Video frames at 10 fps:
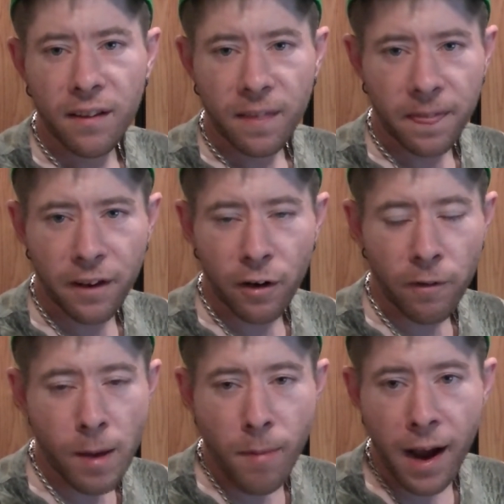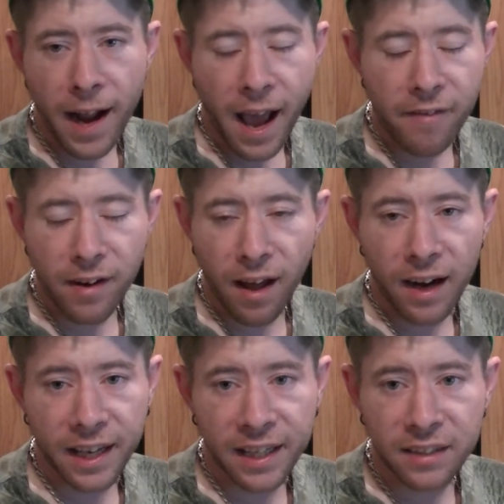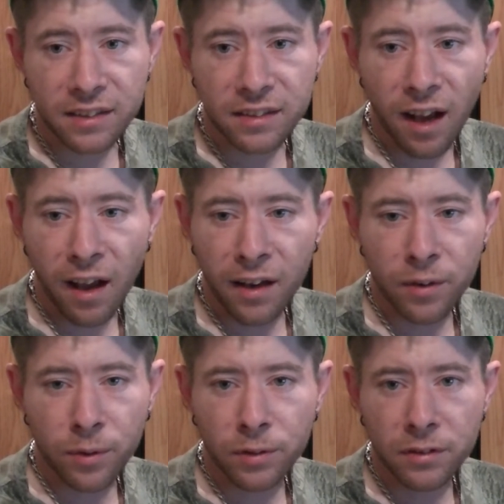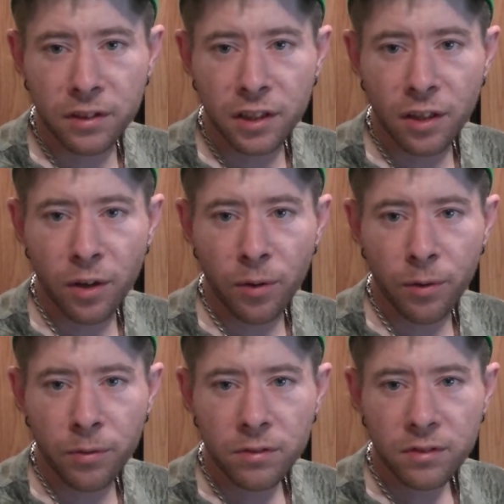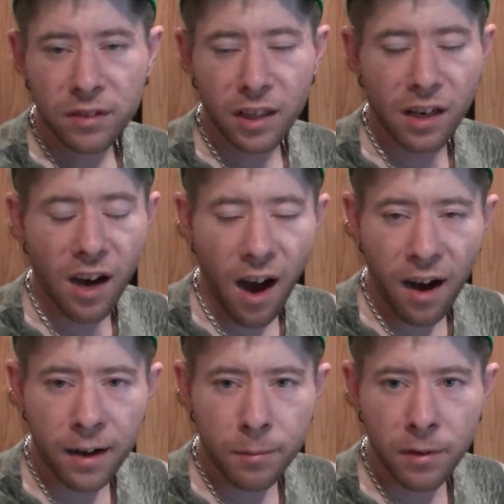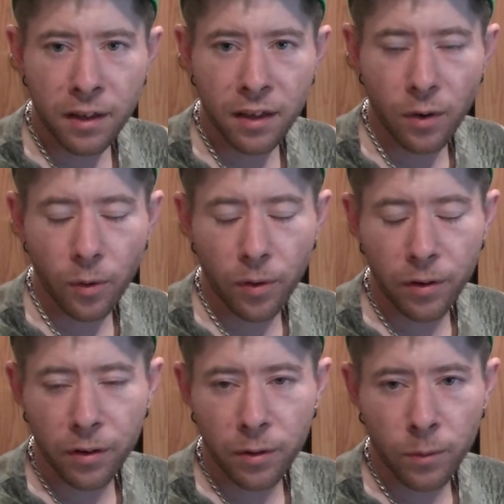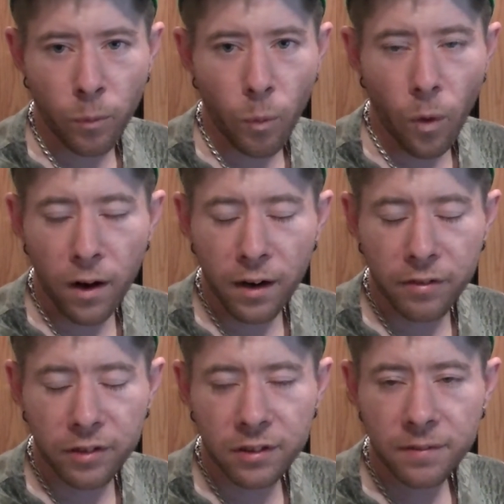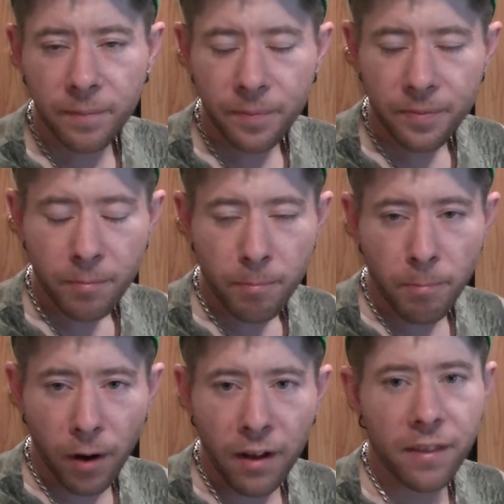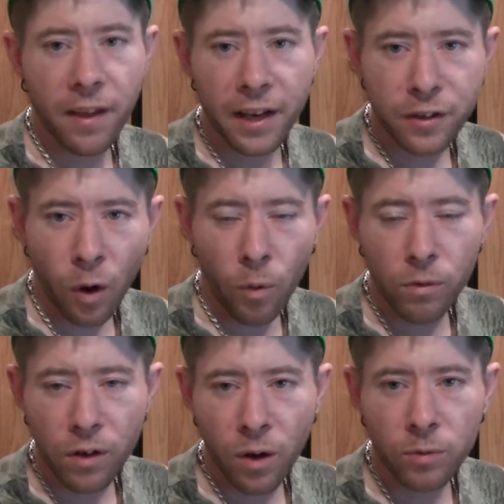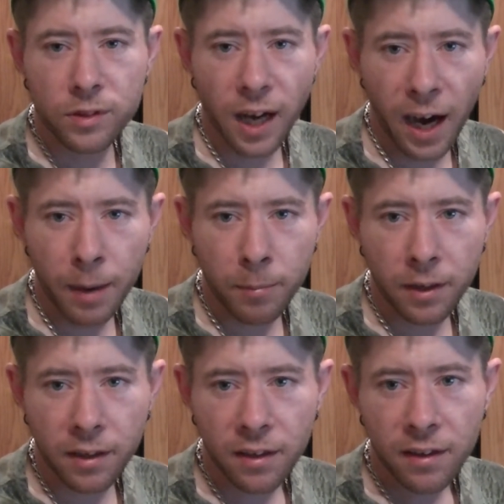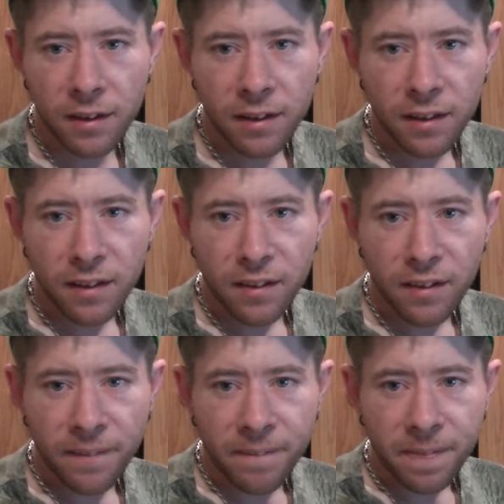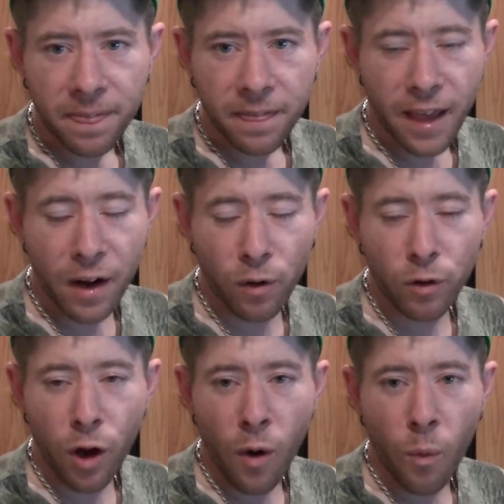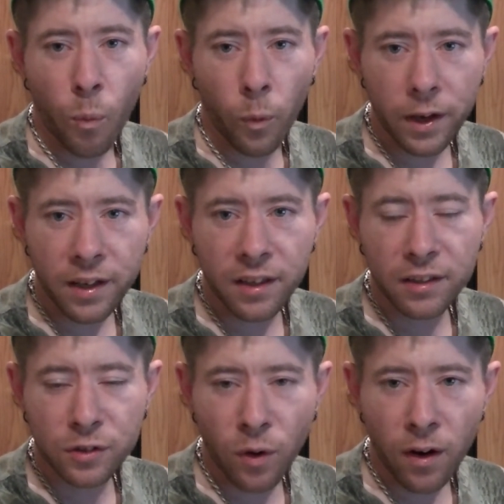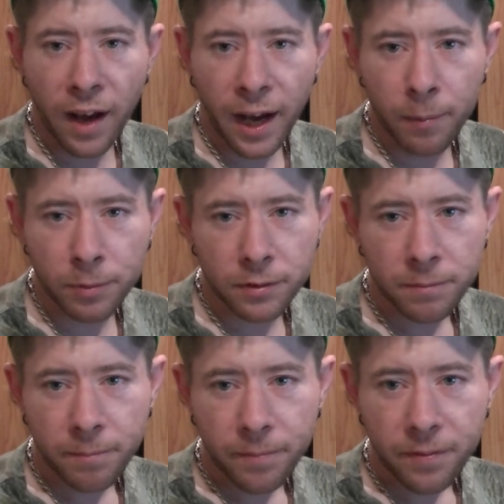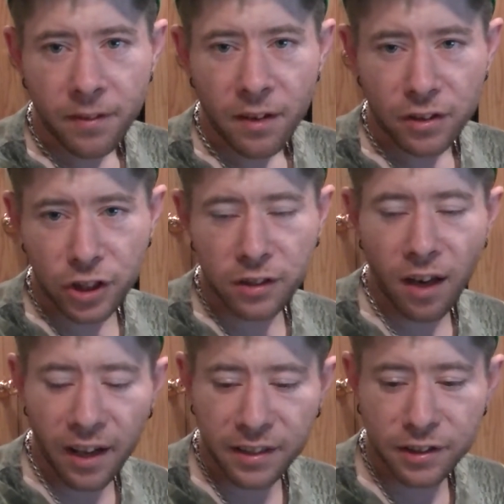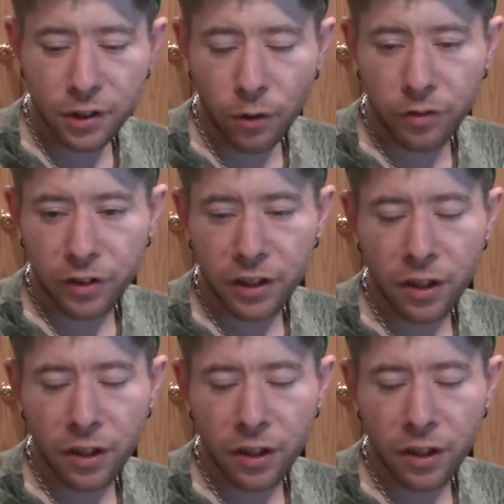They might have a lot of insight on, the economy or whatever, but they don't know timing. They don't know when it's going to happen. Just like silver,